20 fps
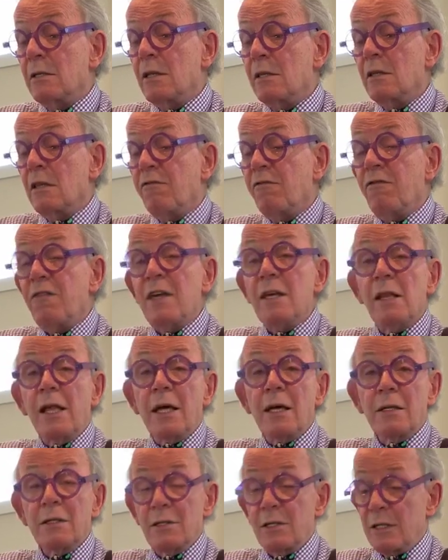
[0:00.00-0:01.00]
that the
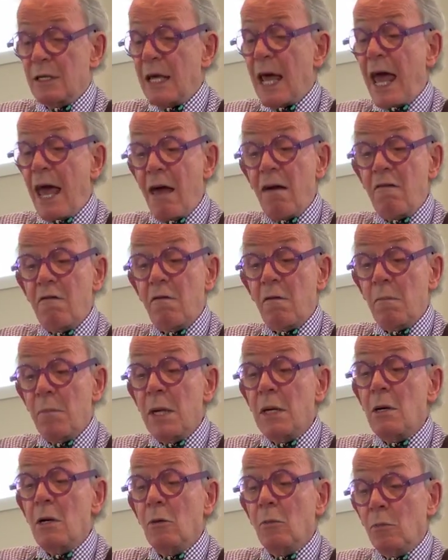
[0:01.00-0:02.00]
feelings have
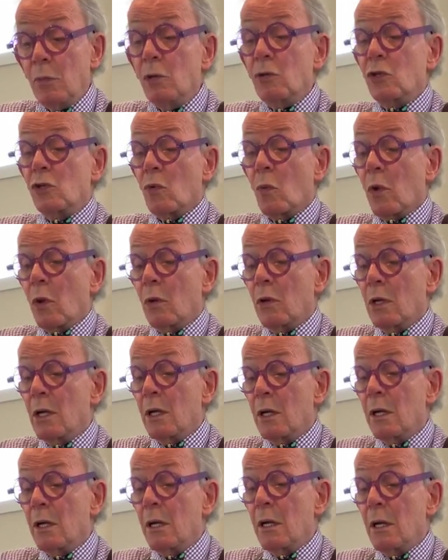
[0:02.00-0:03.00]
been mutual.
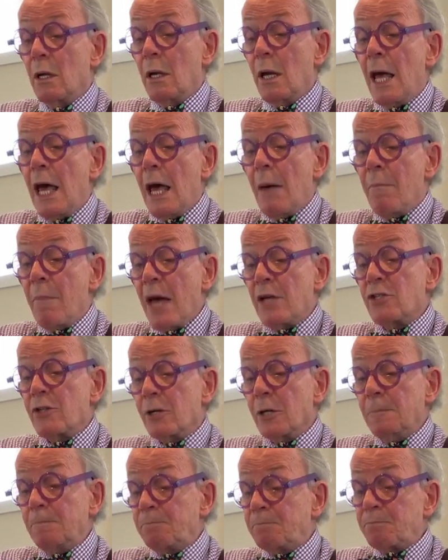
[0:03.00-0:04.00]

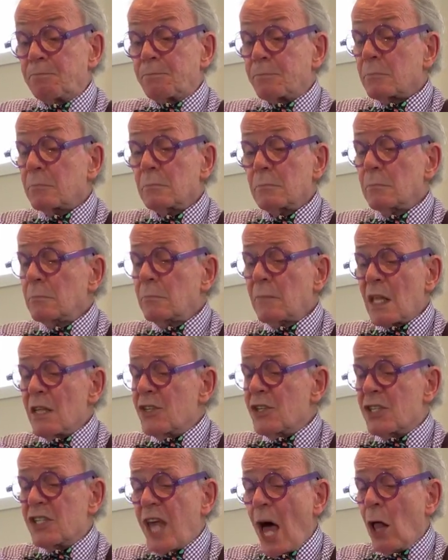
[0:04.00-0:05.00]
Messer
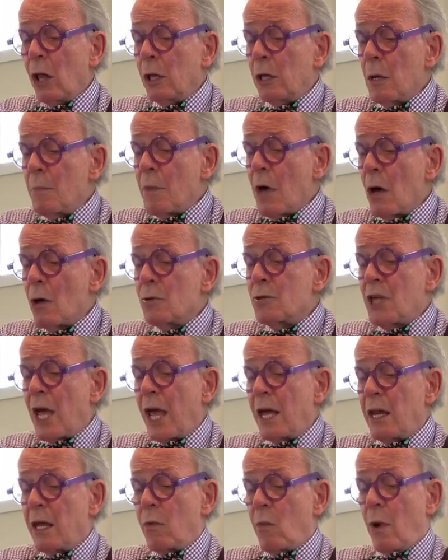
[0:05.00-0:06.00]
seldom goes
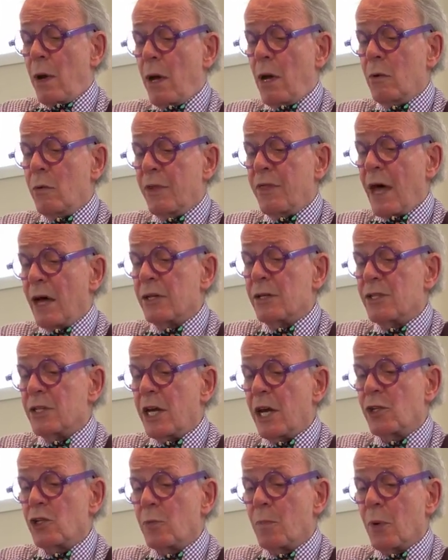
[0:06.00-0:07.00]
anywhere without a
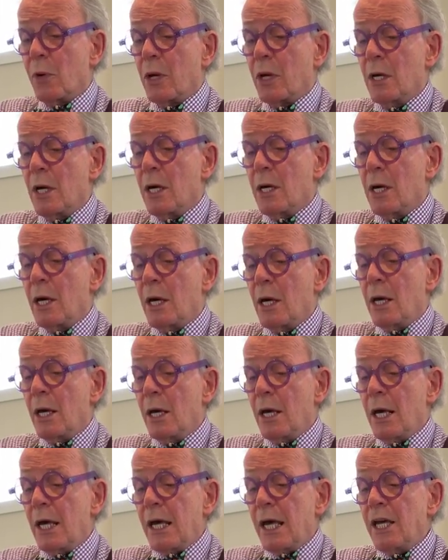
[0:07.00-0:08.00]
sketchbook.
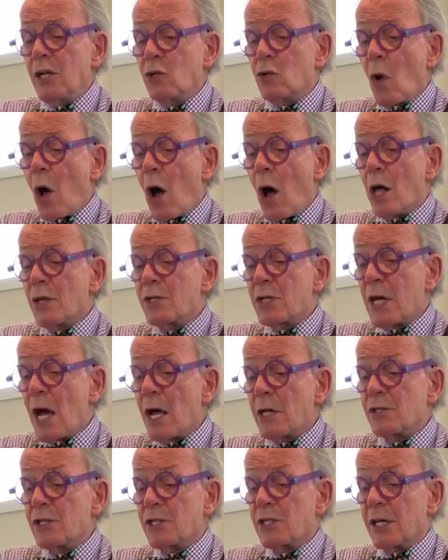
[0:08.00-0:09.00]
He draws
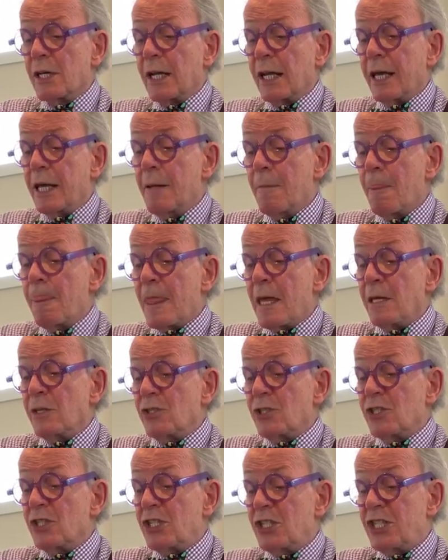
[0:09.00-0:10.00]
constantly,
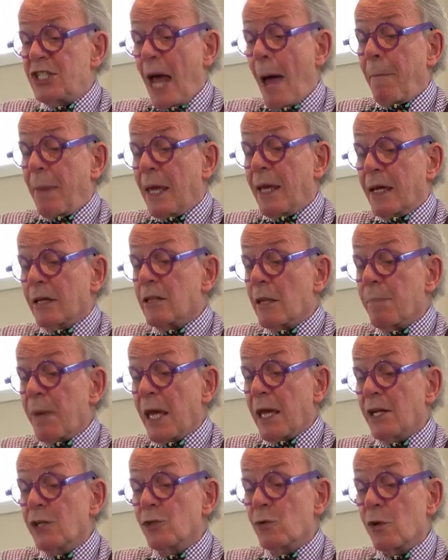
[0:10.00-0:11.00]
stabbing at the
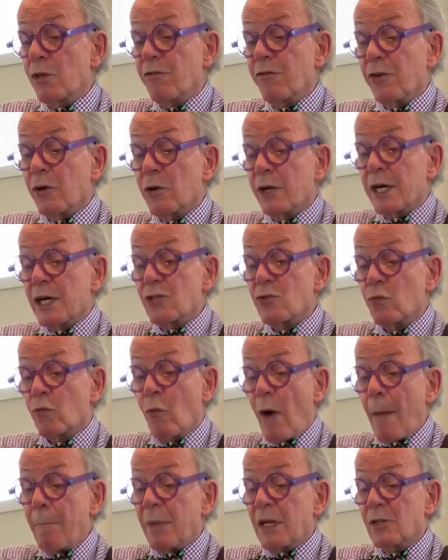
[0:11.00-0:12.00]
page with furious,
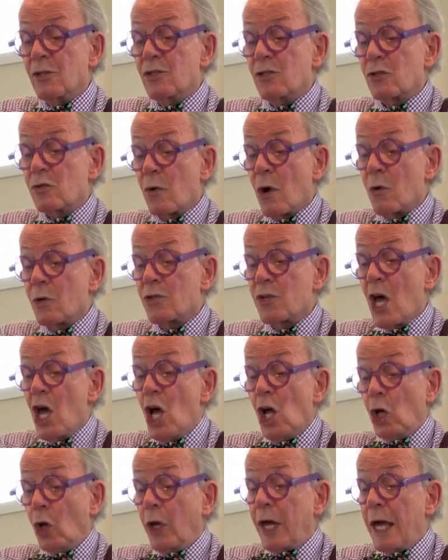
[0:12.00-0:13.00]
rapid strokes,
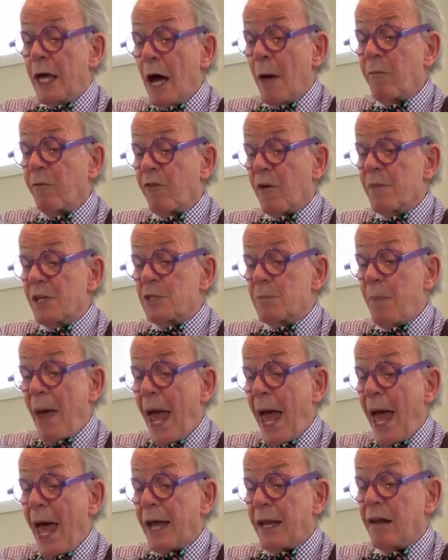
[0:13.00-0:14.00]
looking up from his
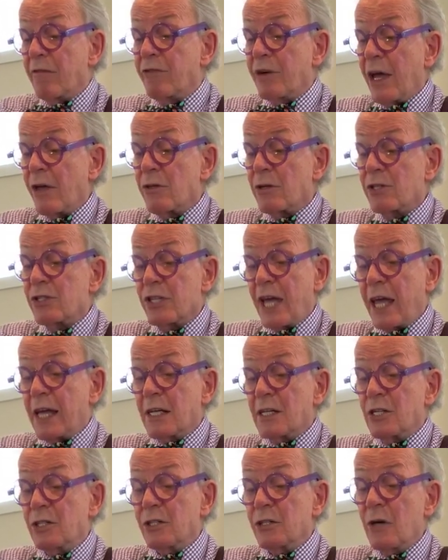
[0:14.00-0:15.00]
pad every other
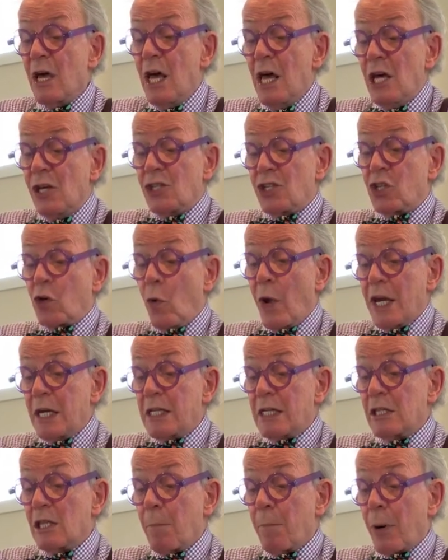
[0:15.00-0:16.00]
second to squint
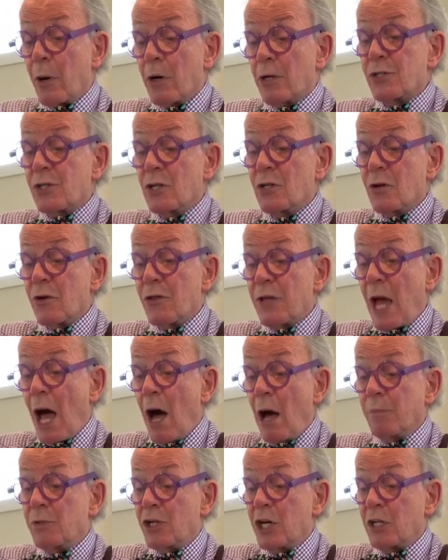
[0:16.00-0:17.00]
at the person or the
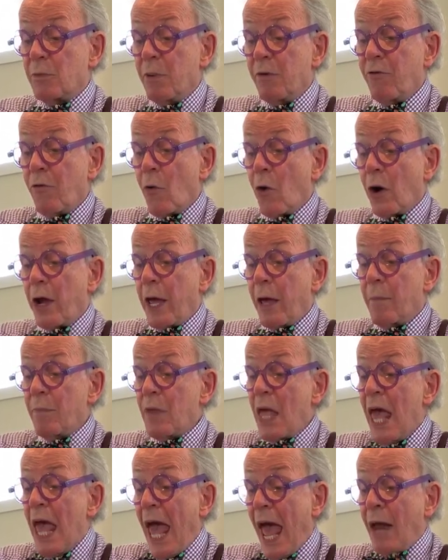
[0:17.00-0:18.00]
object before him,
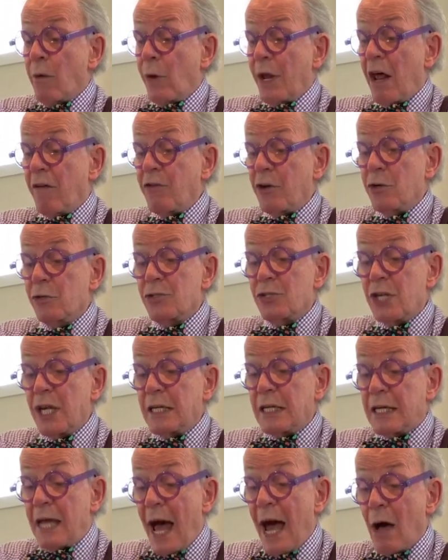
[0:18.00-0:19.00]
and whenever you
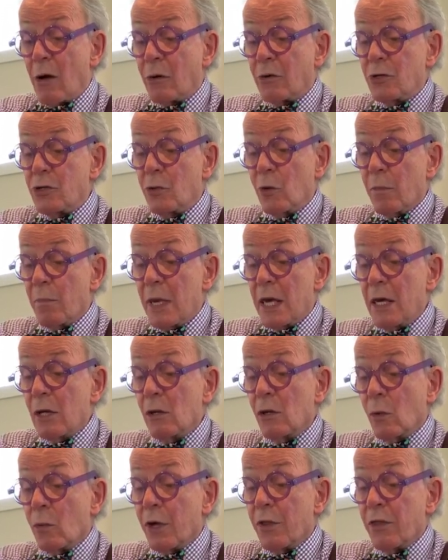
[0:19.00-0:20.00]
sit down to a
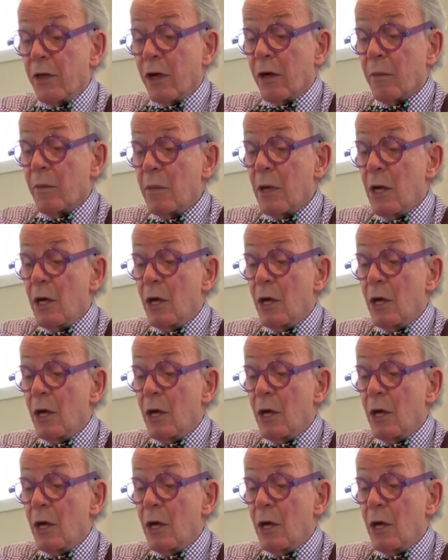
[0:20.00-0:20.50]
meal with him,